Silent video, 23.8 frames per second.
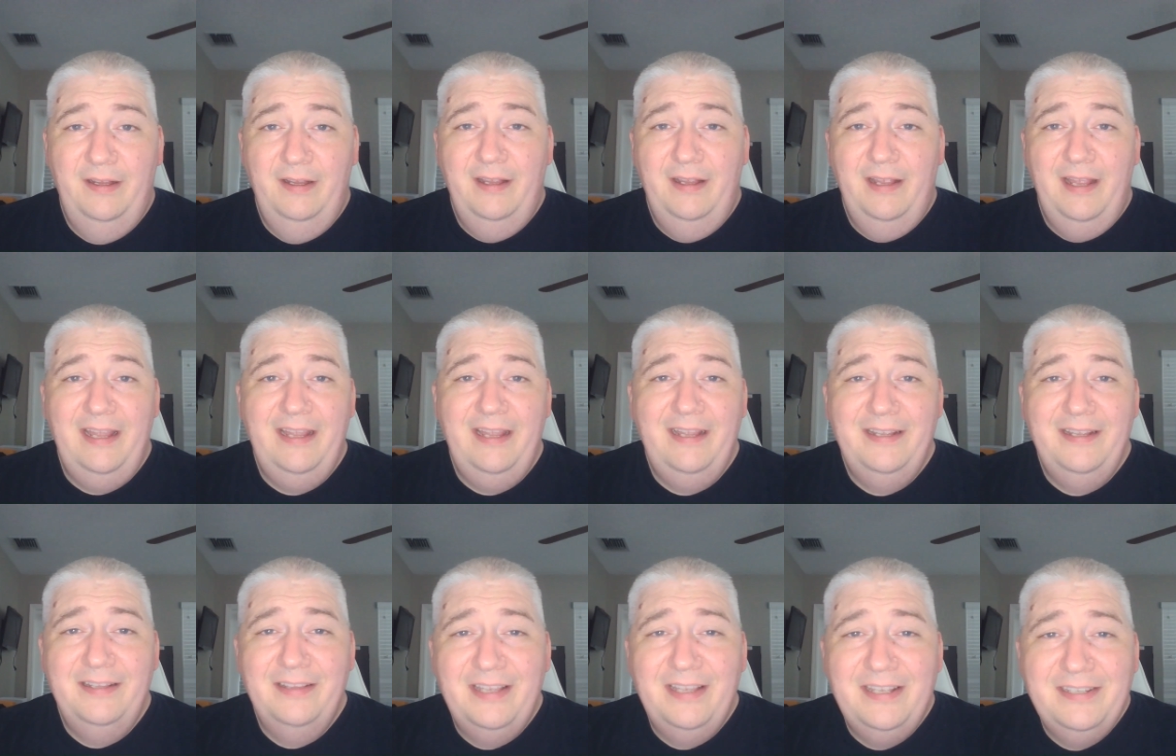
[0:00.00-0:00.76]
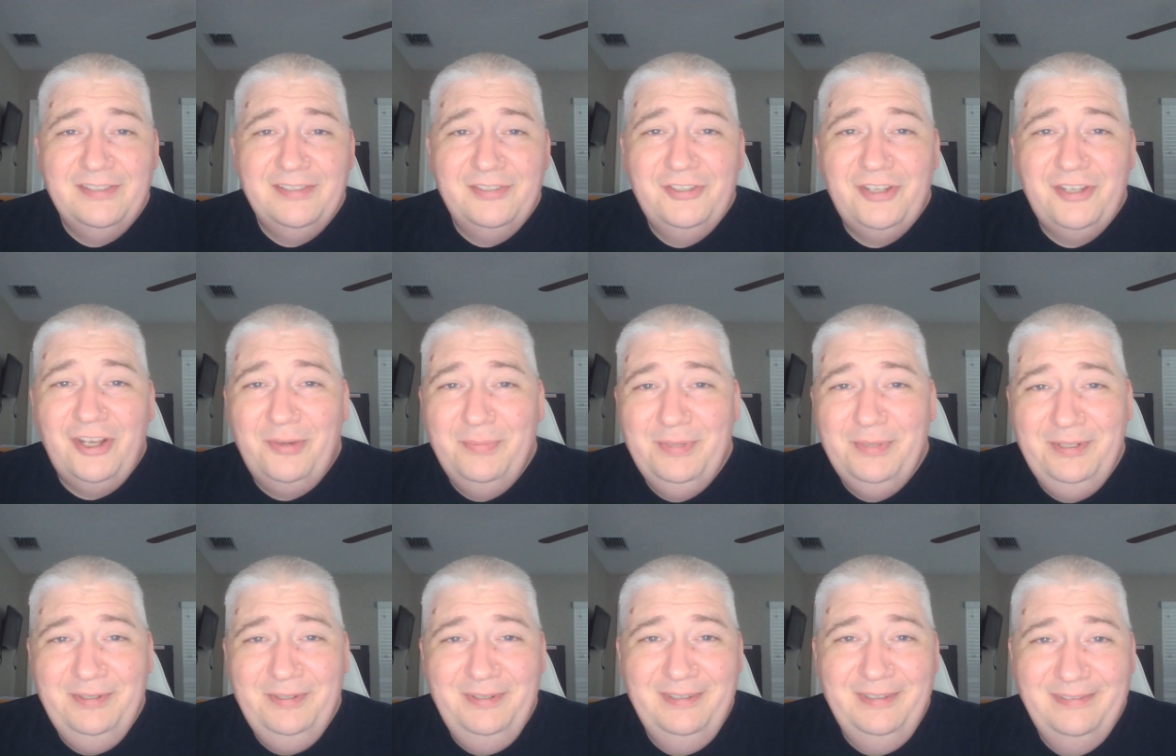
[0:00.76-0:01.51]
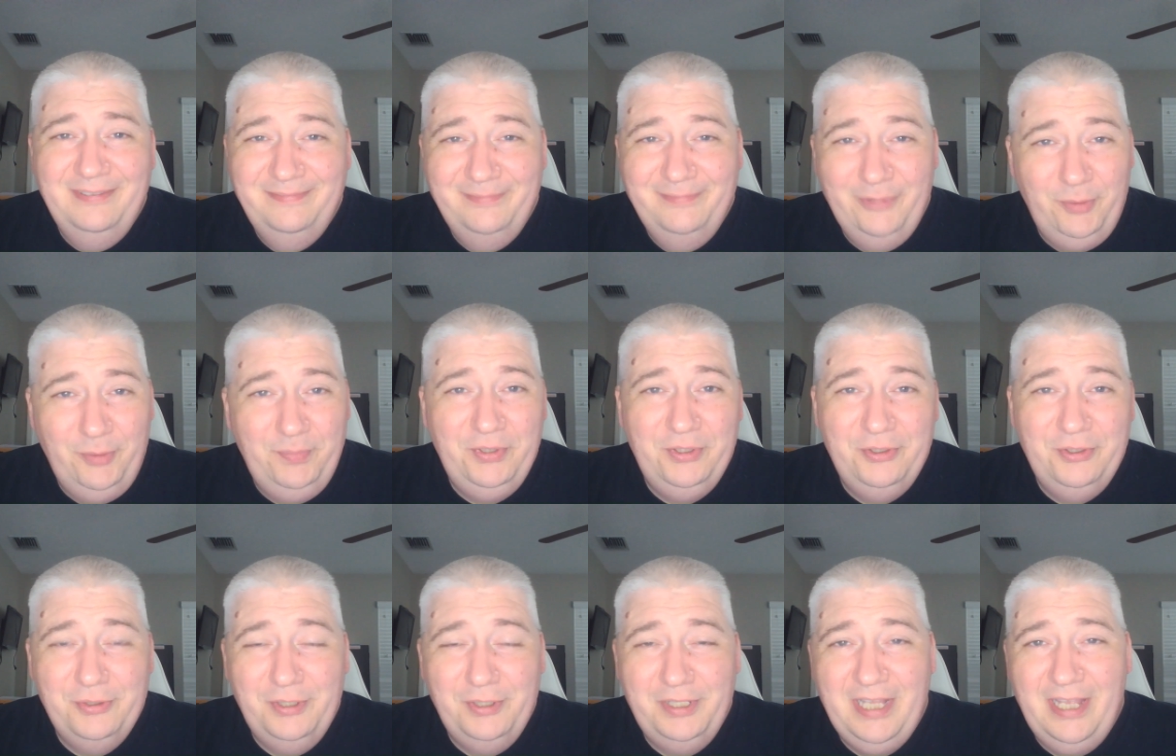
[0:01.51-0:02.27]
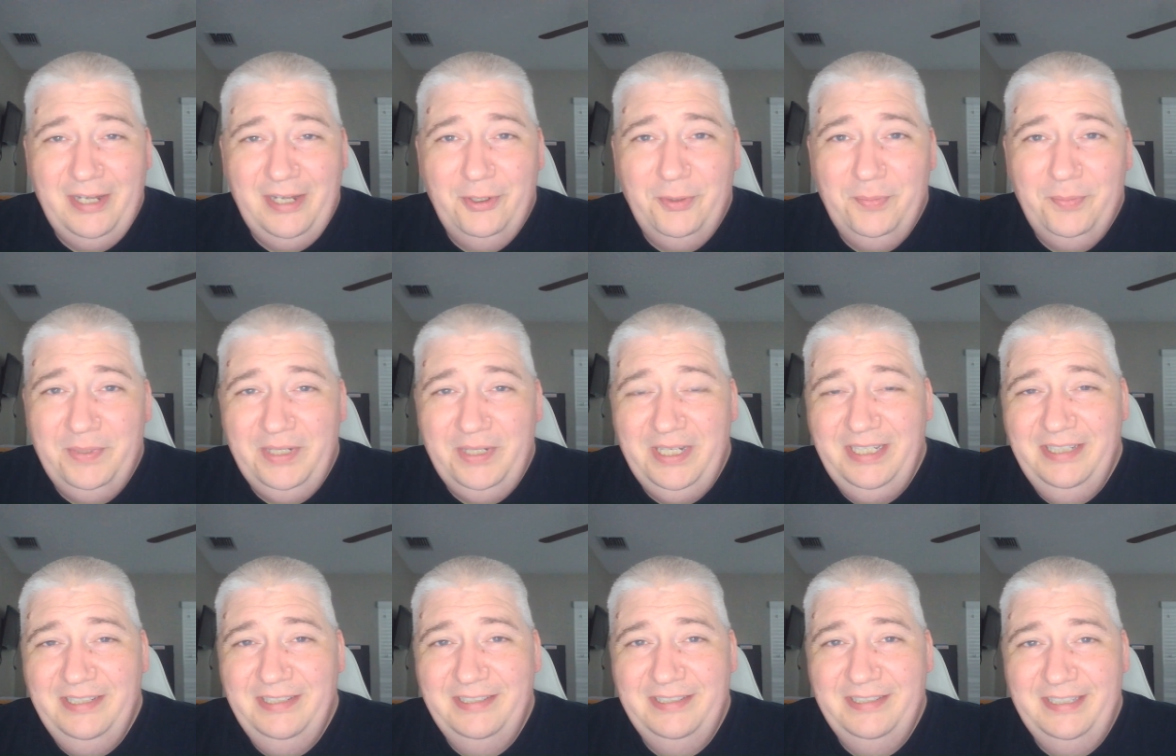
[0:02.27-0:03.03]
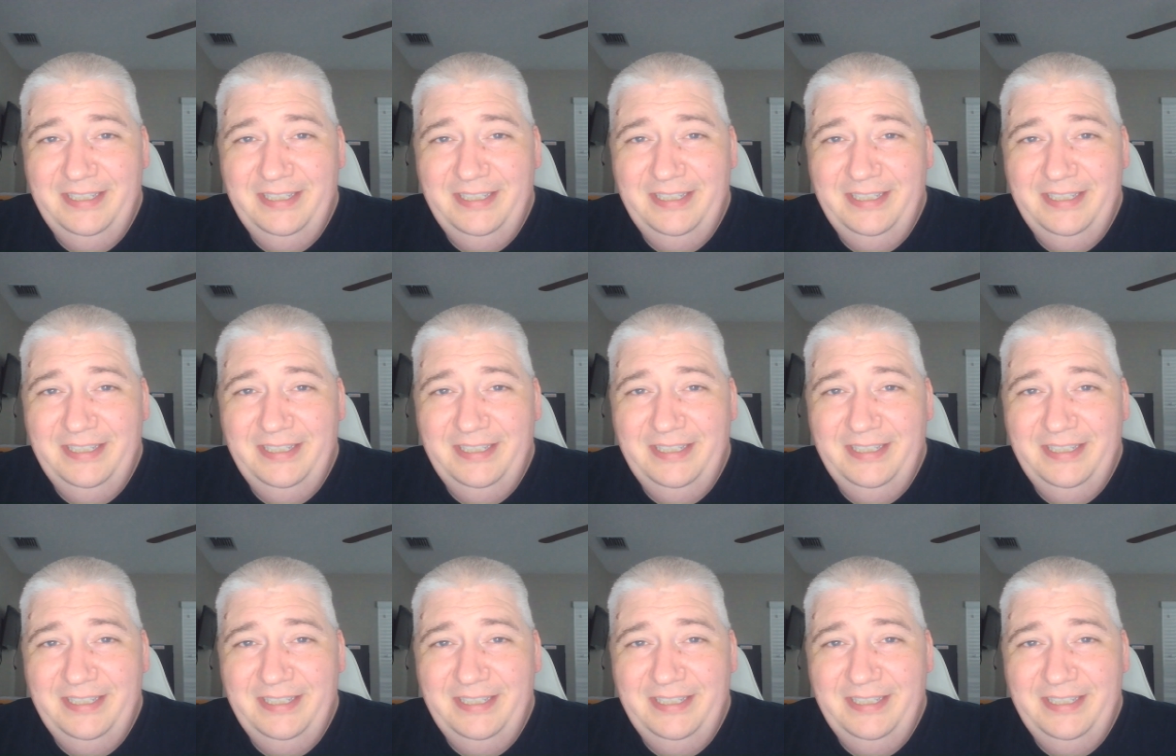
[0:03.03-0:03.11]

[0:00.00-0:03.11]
Hey, ladies and gentlemen. Hope you enjoyed that opening.